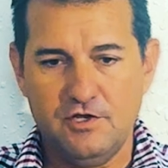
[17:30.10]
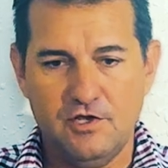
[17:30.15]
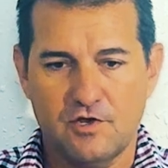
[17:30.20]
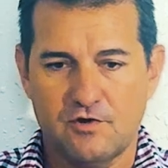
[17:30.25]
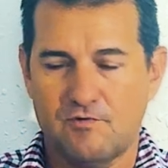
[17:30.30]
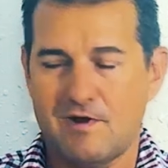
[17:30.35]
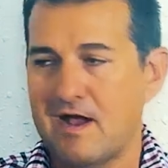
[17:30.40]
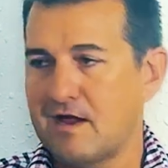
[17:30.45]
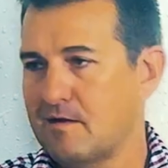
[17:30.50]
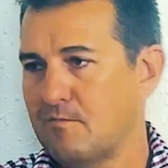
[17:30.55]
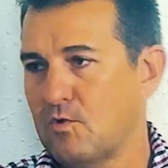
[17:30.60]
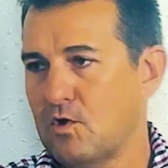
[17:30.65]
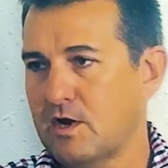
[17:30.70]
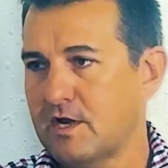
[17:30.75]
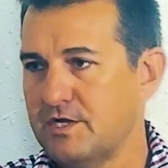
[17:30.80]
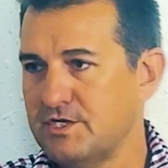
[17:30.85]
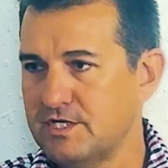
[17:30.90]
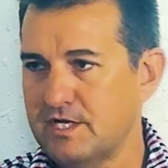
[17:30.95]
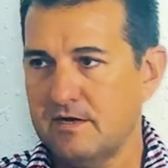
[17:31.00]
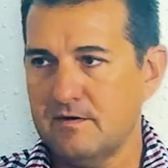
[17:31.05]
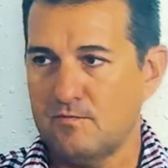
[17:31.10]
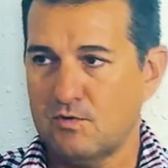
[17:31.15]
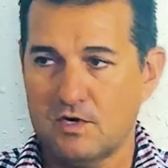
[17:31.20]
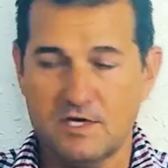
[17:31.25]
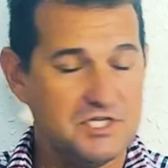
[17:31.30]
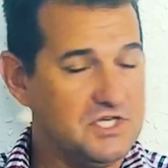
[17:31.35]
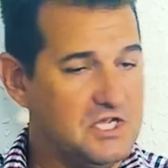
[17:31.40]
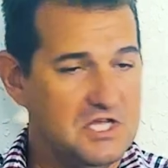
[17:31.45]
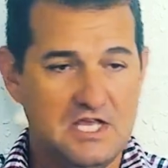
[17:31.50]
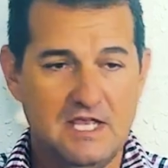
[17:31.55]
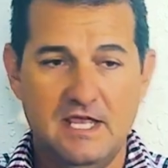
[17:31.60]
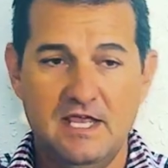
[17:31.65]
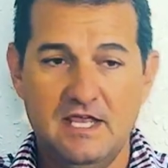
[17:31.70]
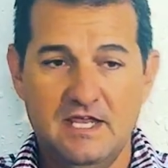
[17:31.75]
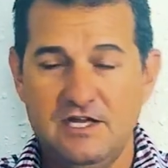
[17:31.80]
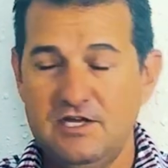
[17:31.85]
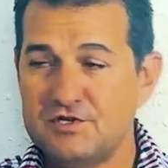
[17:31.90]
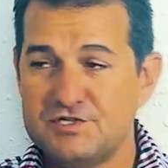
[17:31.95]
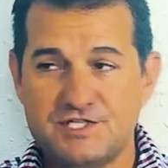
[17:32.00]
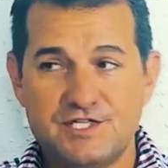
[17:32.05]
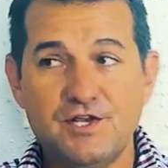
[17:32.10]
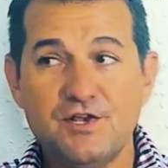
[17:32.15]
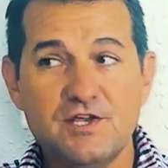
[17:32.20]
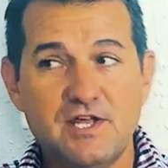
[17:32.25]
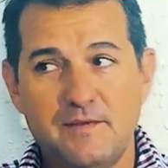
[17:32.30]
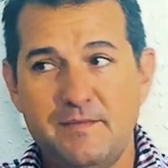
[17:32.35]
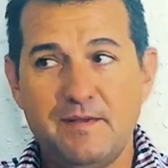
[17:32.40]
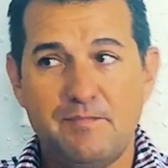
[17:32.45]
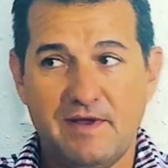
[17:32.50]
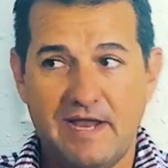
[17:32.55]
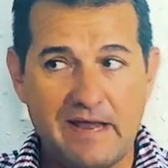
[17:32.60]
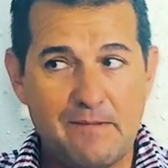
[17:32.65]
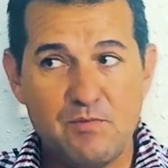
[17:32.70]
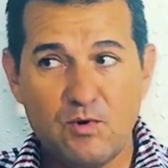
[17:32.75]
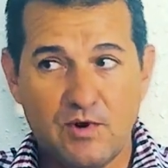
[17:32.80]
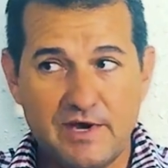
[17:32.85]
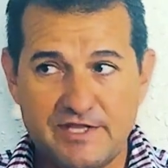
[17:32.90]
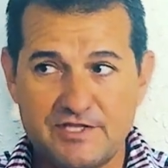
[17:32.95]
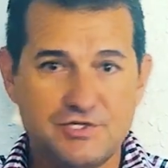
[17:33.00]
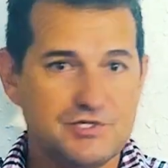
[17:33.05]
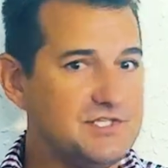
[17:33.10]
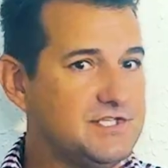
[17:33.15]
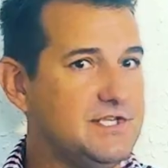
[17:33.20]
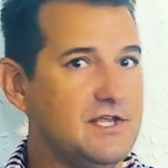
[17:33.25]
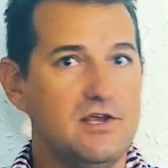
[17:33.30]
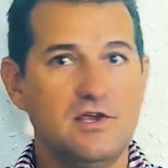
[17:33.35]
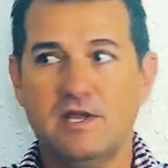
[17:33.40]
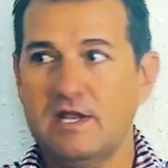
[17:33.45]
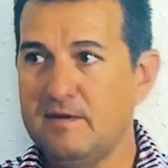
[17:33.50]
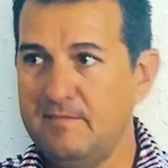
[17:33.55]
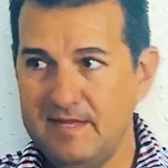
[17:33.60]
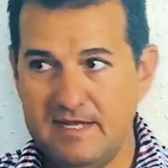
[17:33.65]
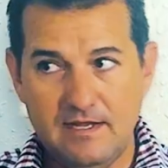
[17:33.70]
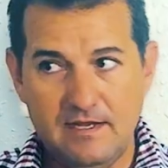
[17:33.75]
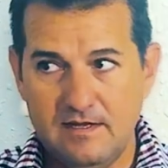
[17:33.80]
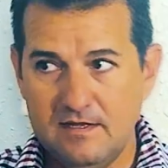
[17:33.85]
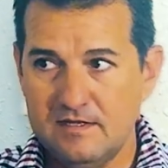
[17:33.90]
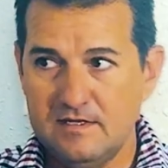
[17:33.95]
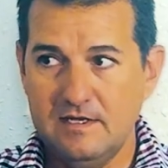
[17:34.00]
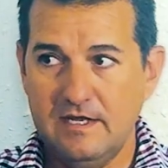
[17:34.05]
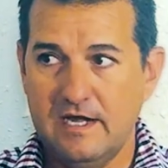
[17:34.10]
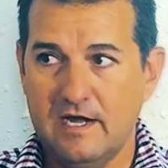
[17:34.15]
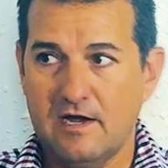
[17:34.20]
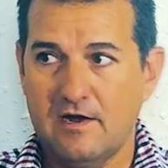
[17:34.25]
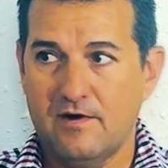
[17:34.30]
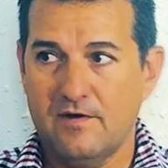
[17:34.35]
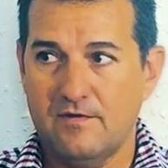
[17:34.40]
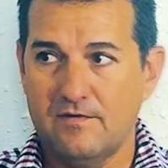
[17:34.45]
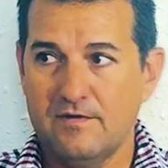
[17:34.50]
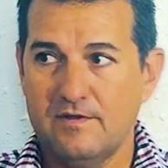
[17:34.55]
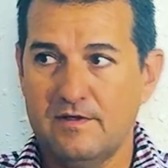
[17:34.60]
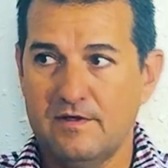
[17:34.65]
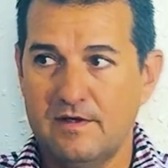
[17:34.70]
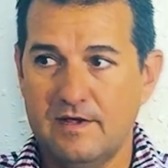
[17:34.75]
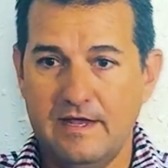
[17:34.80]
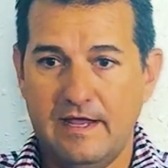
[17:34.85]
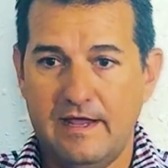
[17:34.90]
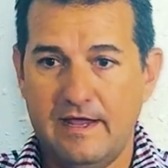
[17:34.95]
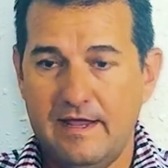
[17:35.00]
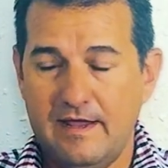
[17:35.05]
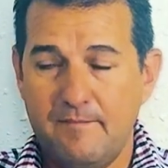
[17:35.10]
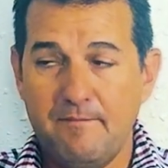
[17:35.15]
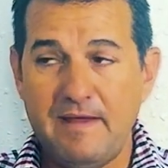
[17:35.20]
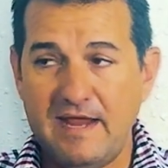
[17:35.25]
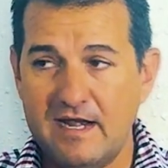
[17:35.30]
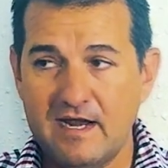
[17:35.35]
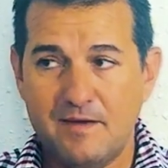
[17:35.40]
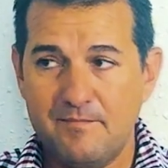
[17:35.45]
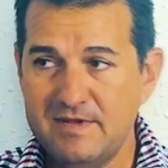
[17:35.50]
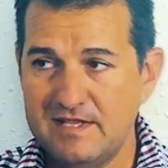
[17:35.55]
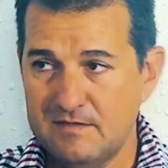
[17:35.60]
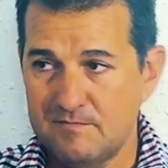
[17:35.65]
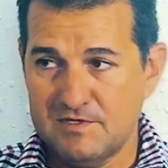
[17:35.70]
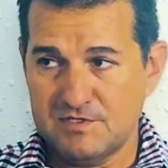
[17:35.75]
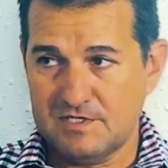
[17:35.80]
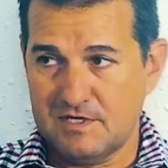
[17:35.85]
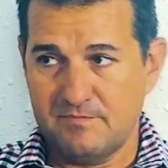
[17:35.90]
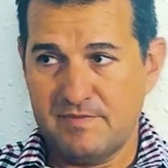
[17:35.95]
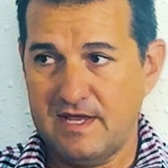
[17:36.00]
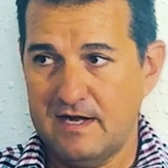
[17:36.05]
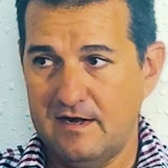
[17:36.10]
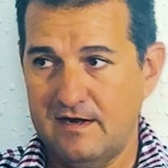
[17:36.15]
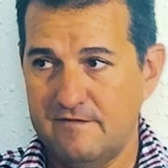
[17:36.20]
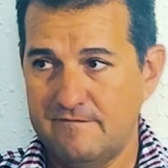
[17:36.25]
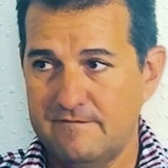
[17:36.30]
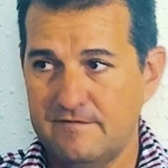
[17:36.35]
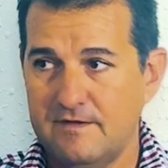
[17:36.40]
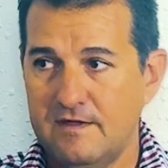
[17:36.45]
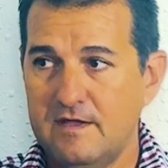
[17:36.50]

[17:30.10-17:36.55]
go to Rocket Mortgage and get a mortgage. You're still going to be paying points. You're still going to be, it may not be the most competitive.